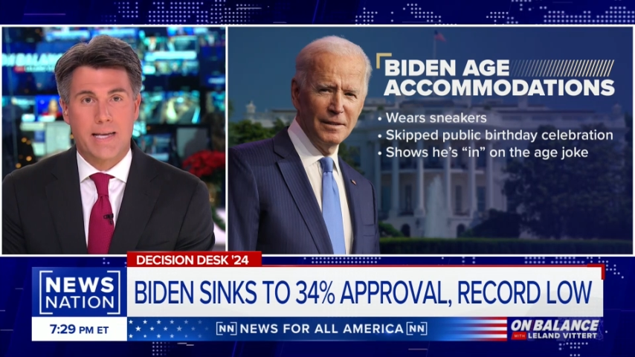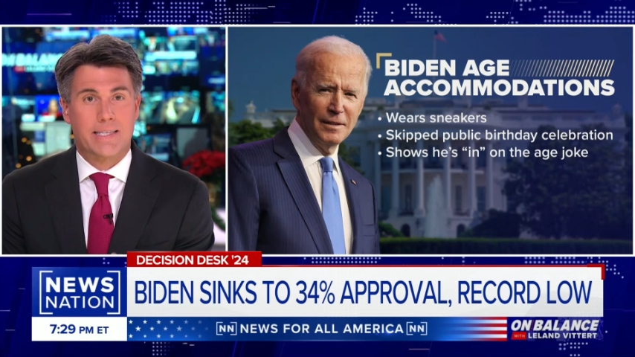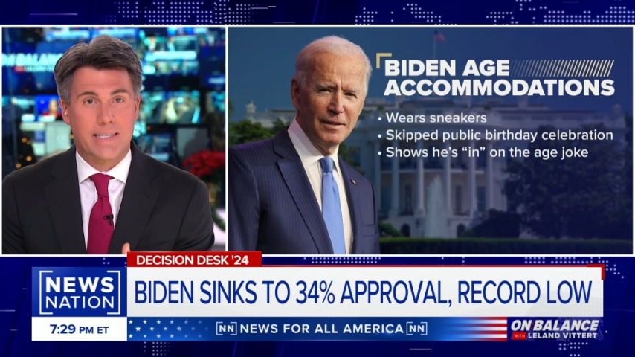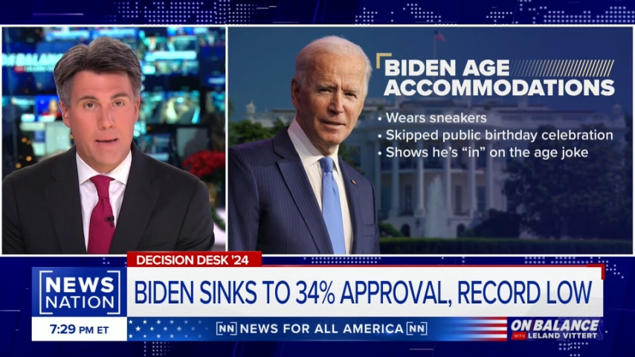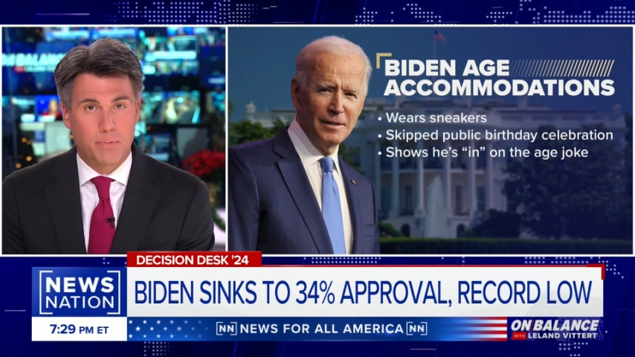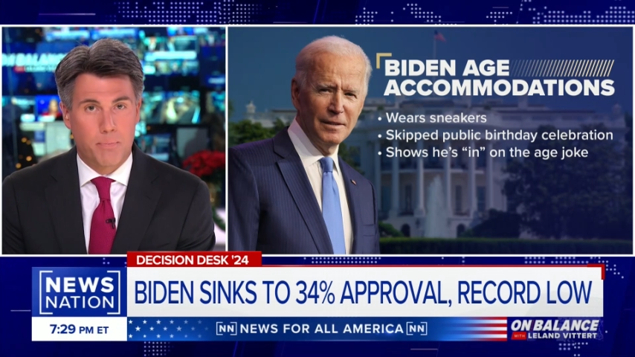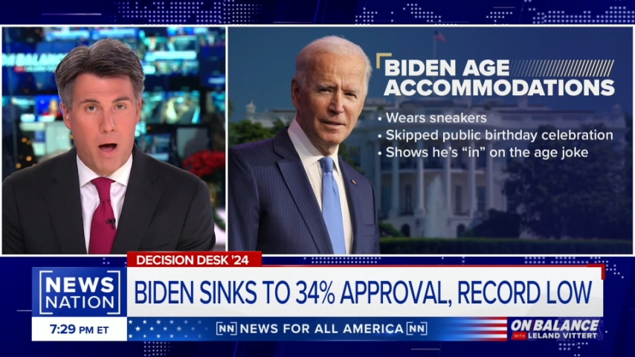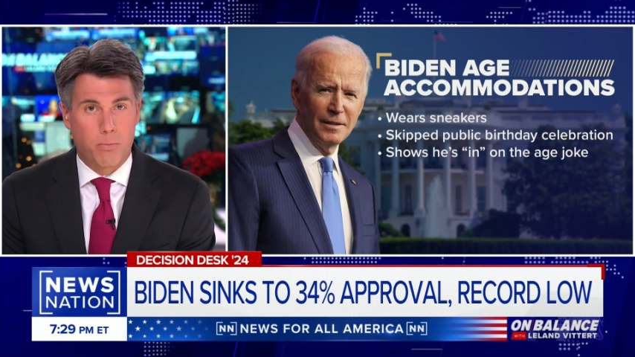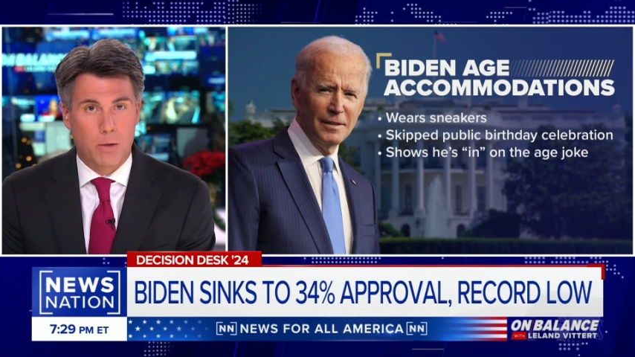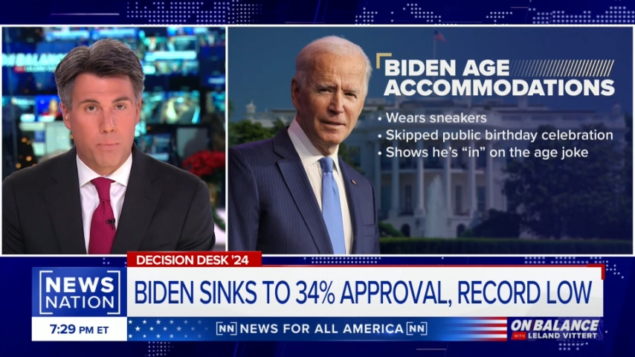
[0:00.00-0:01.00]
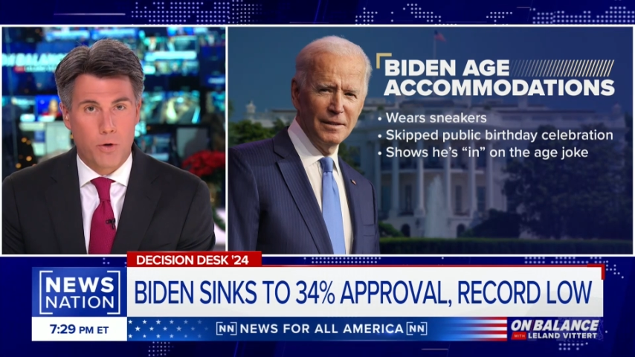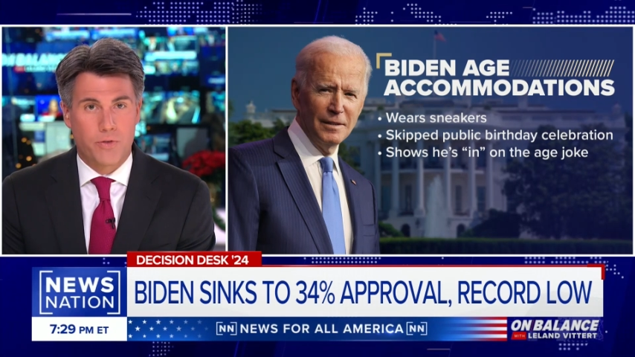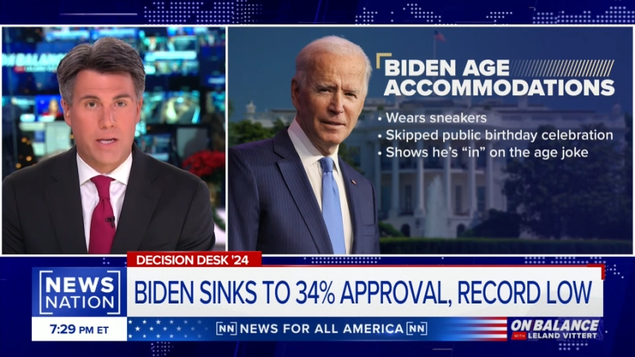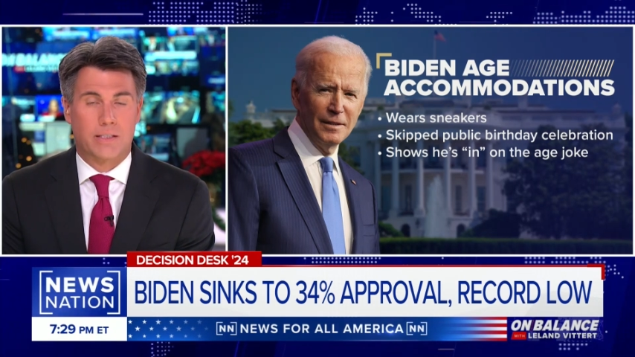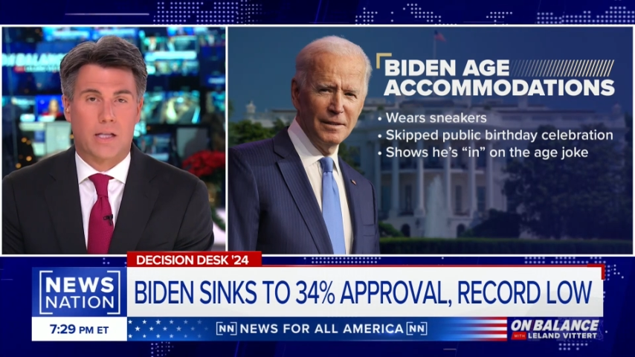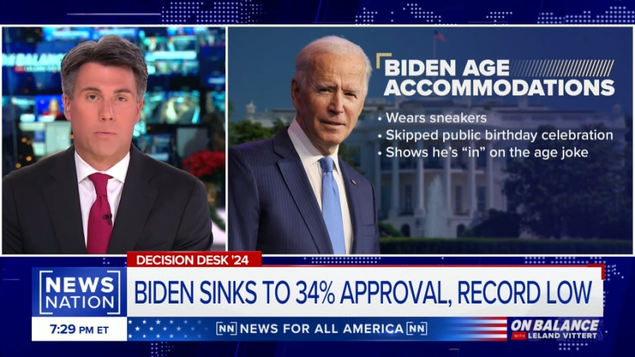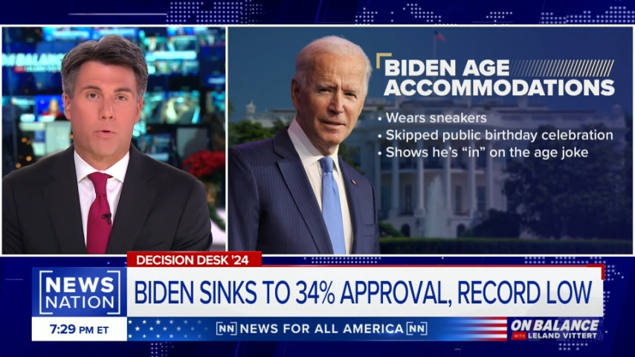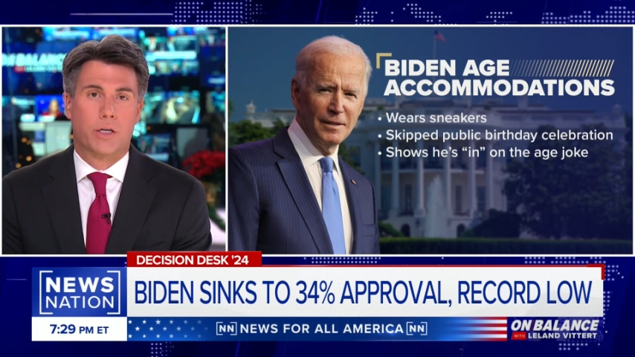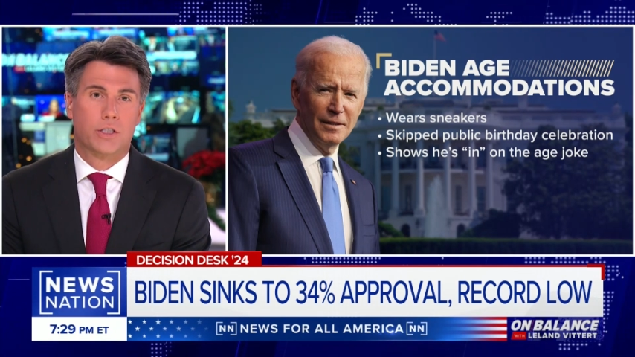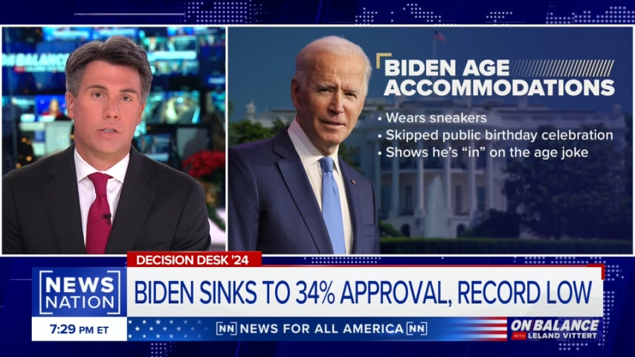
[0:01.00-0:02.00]
Speaker 1: He skipped a public birthday
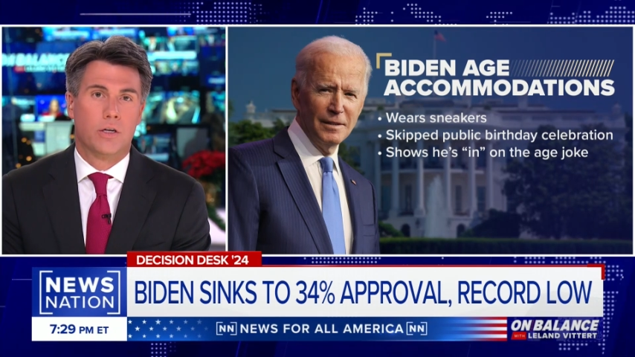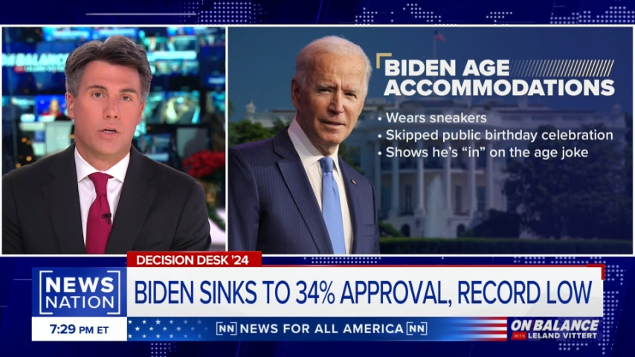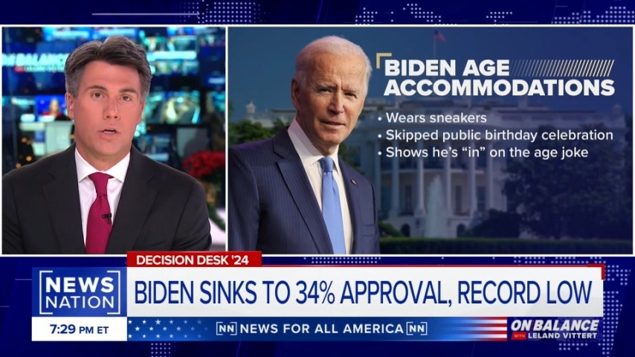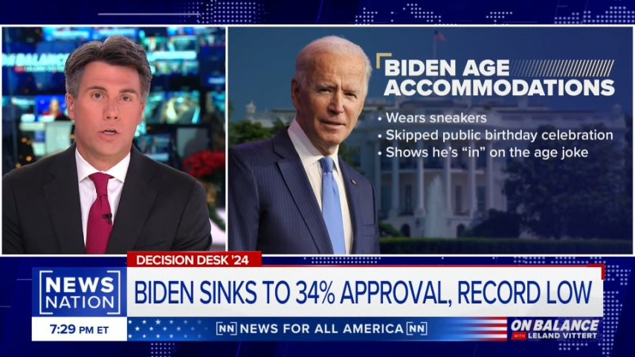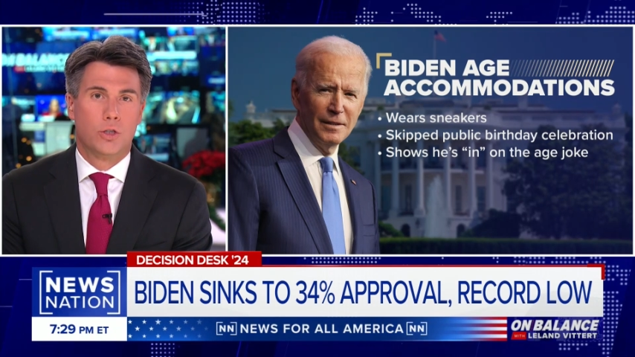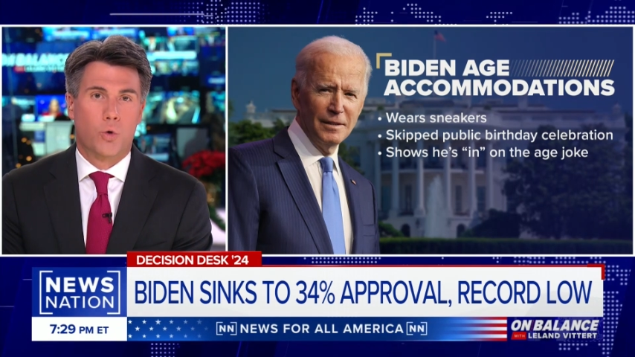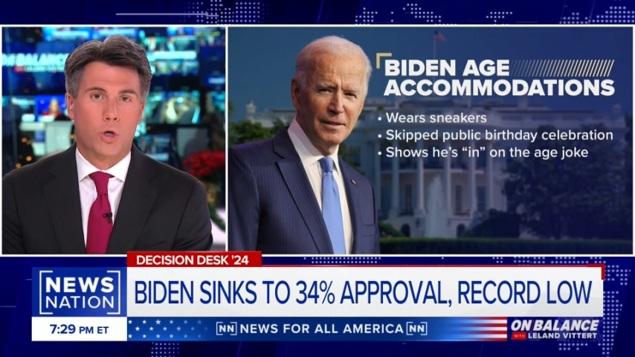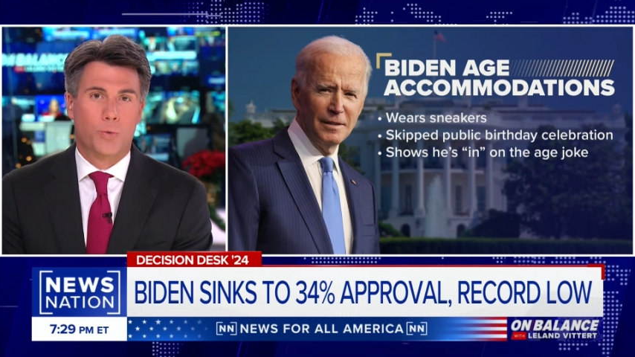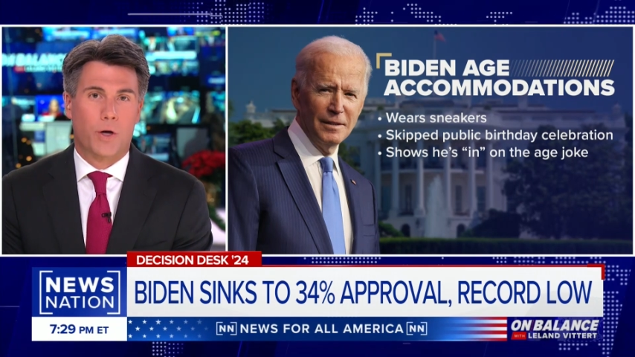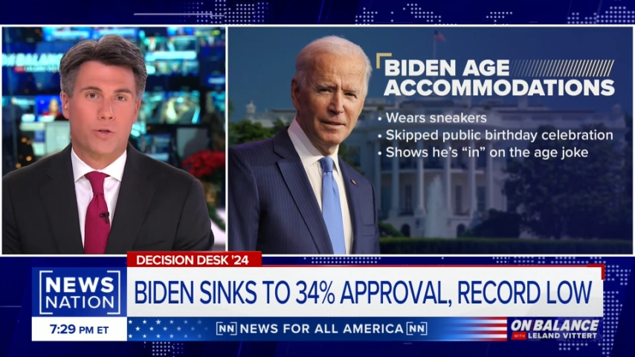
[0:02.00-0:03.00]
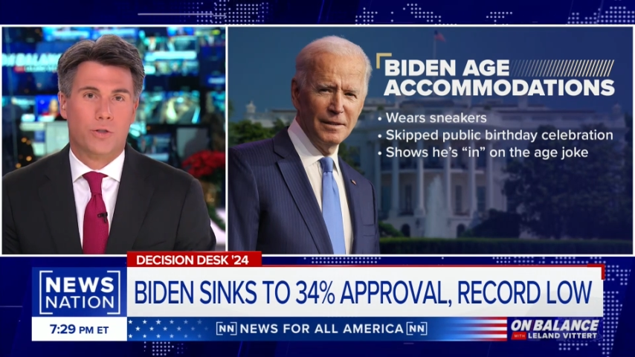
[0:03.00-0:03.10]
celebration. George Will,